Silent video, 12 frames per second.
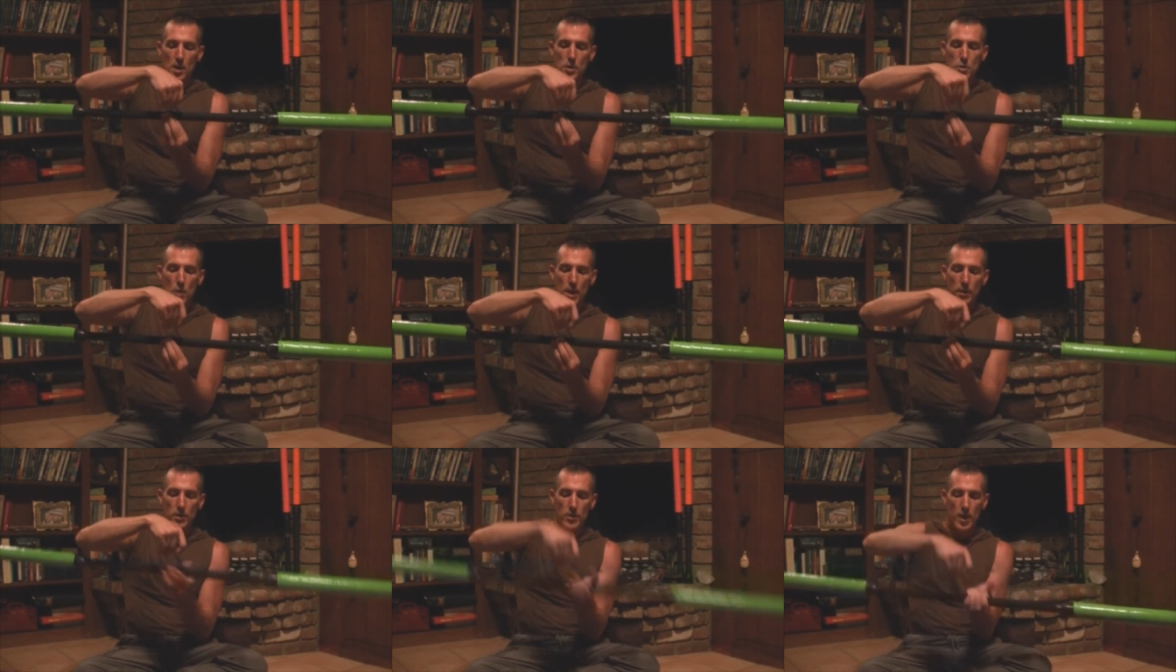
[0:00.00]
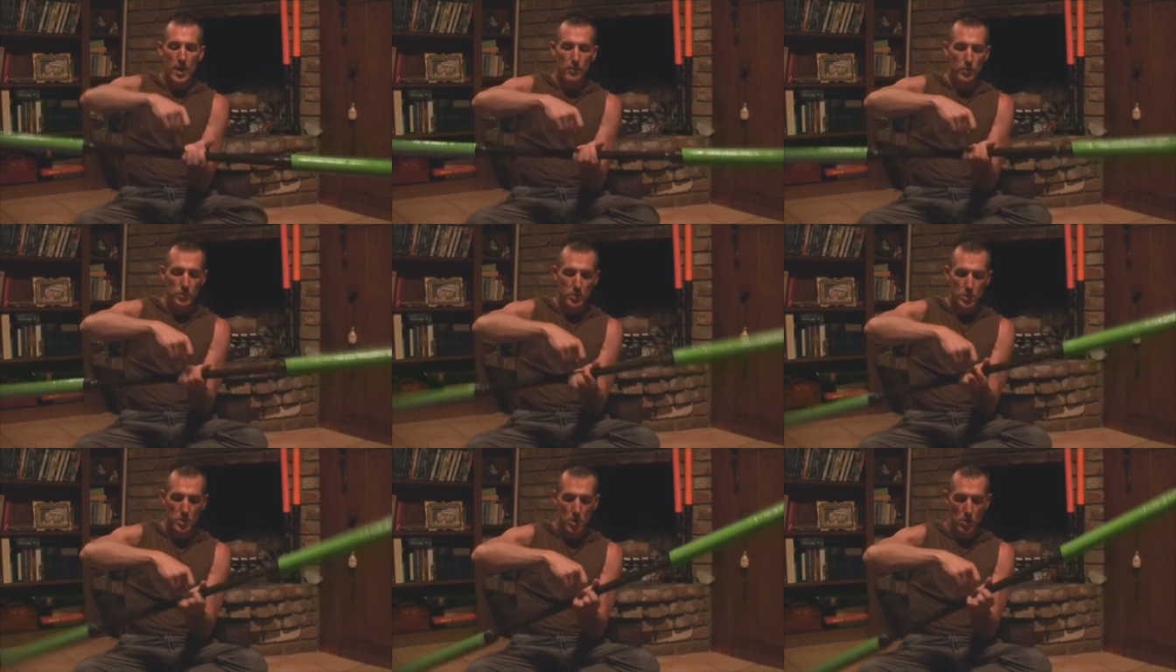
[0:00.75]
you're able
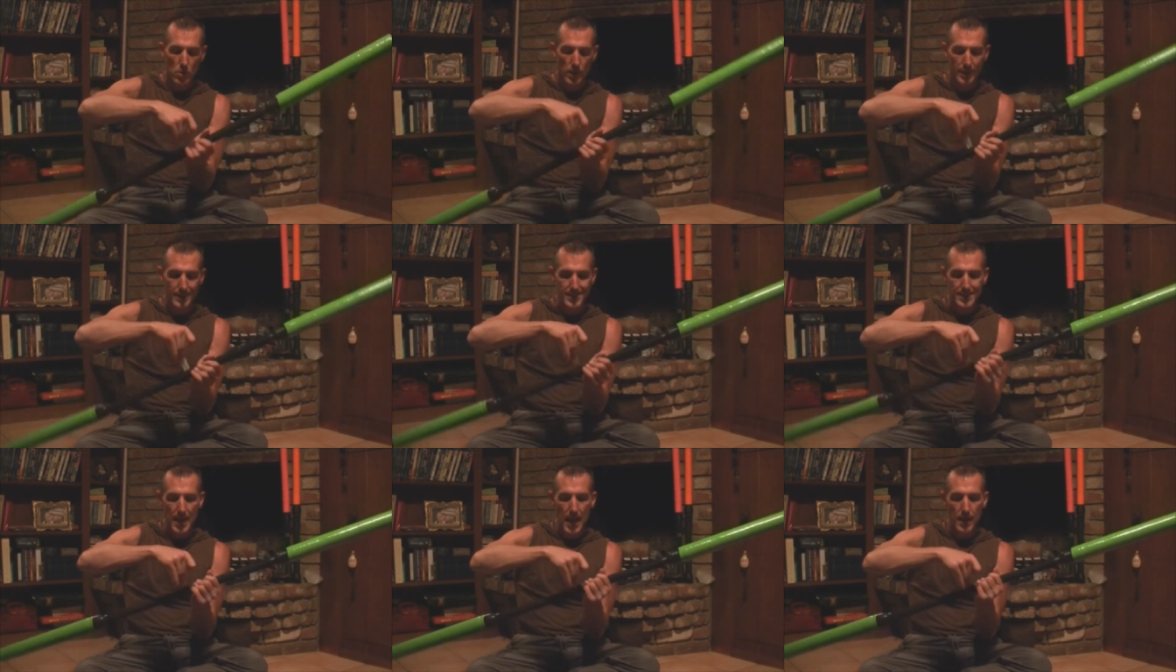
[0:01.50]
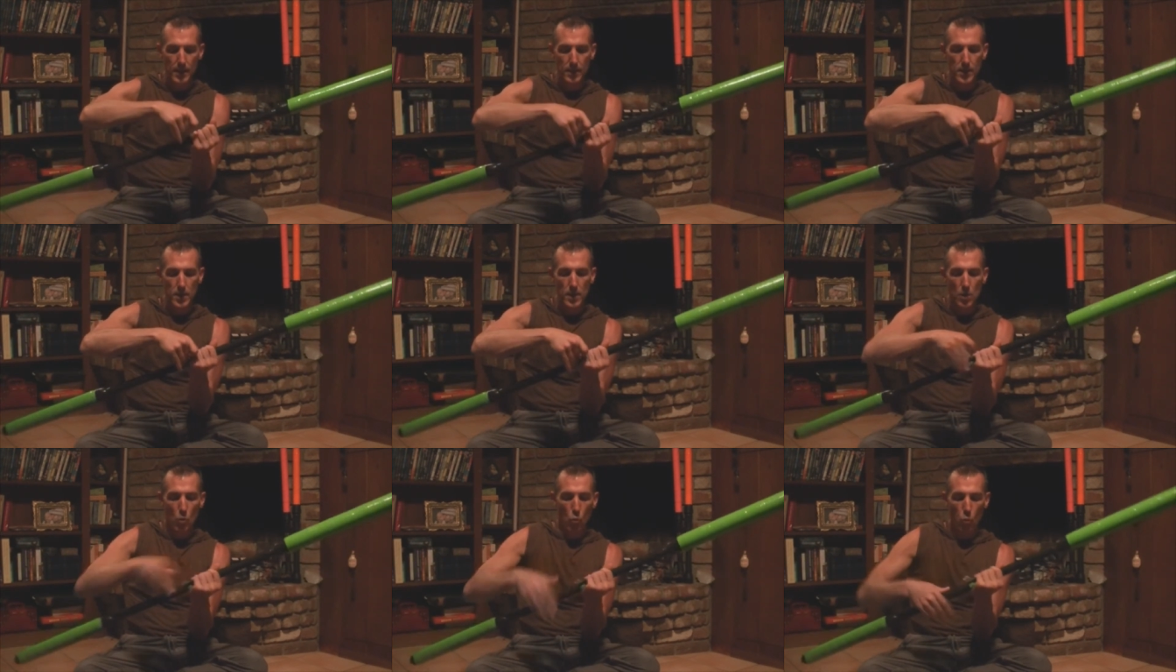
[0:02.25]
to know exactly
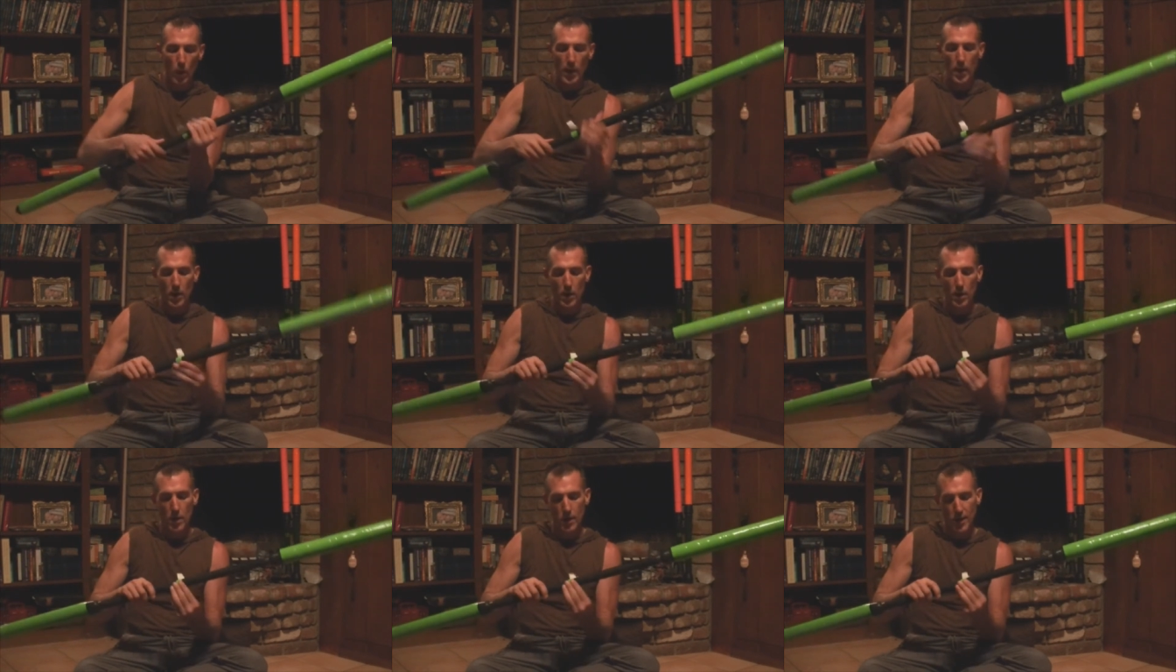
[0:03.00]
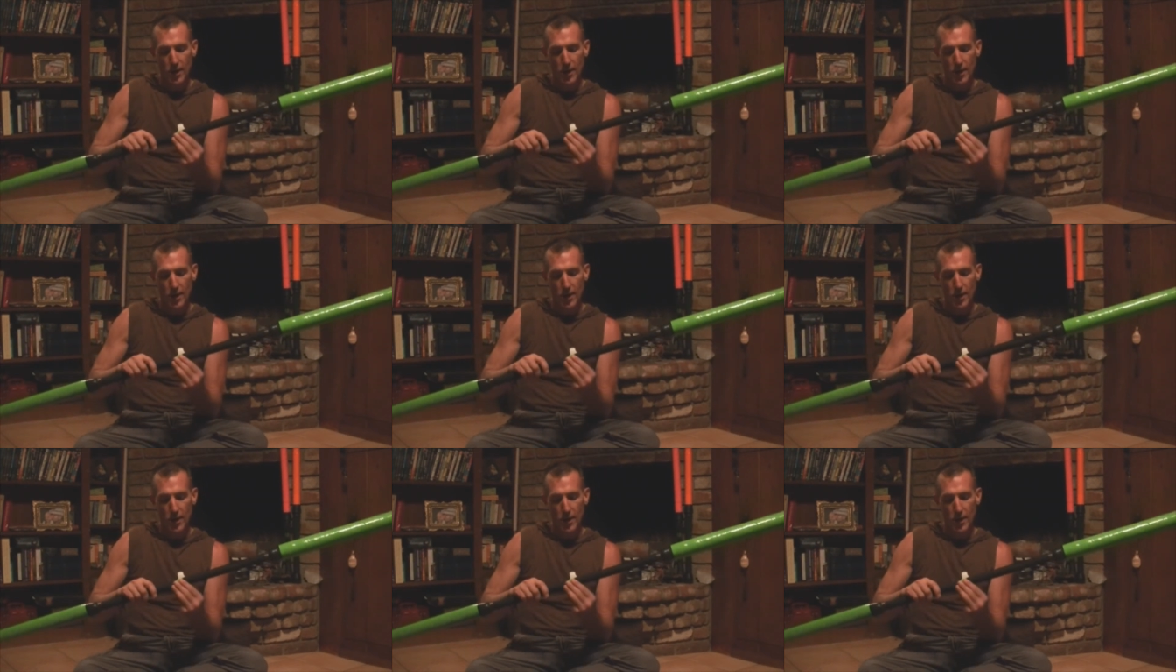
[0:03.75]
where